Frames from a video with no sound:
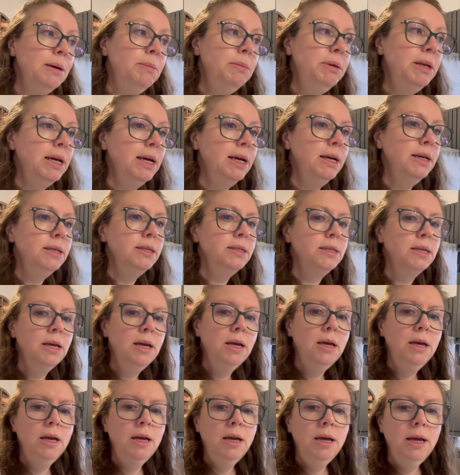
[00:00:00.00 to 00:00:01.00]
M&S
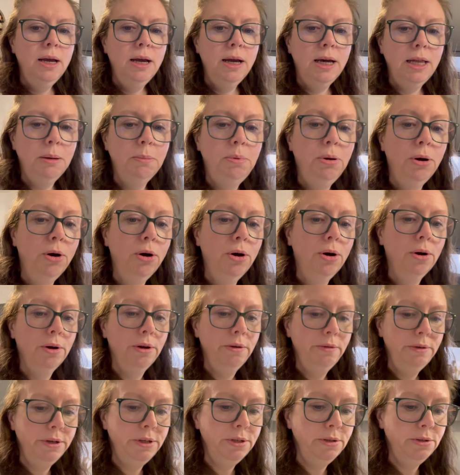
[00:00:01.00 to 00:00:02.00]
and I bought
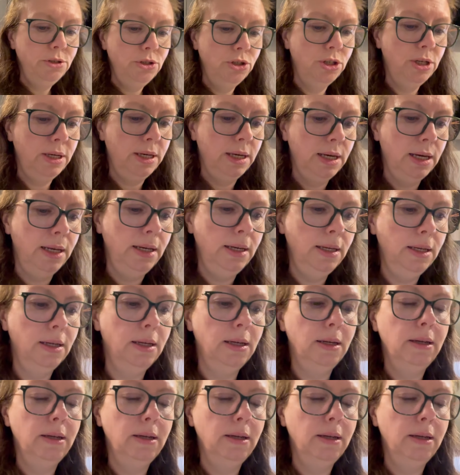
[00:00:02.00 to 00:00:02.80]
a reduced chicken.